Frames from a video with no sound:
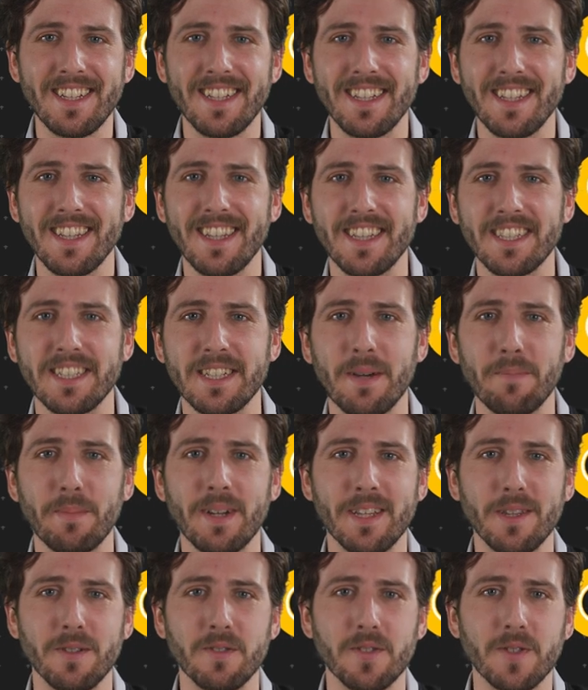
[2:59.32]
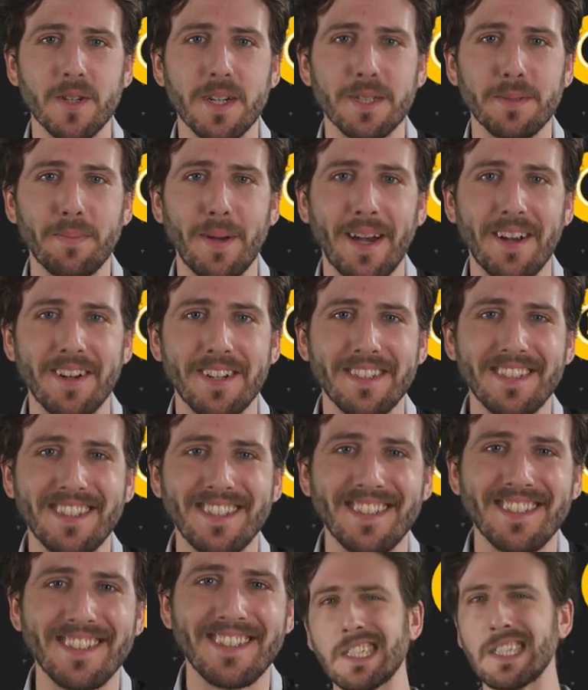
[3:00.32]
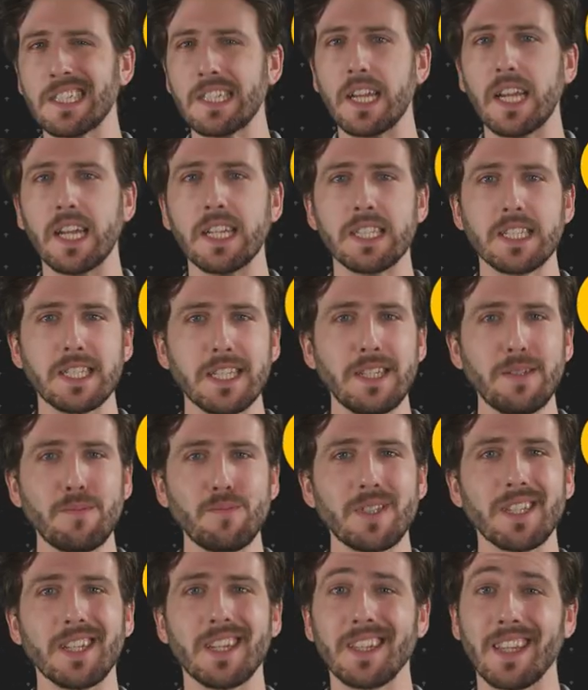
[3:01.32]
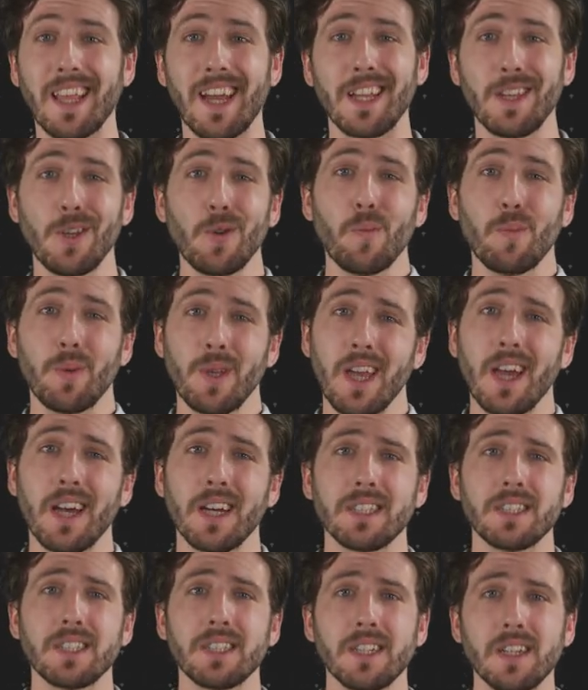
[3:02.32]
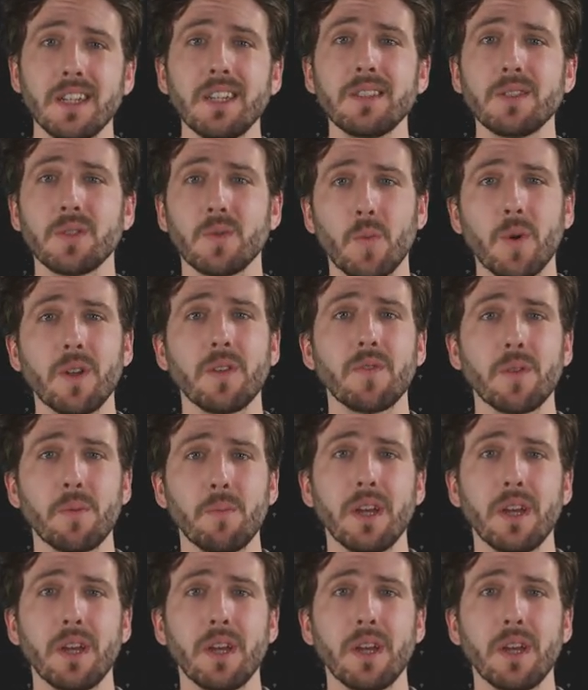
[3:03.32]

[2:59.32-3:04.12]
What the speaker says: Let's not make those transparent. It seems that UPS is one of the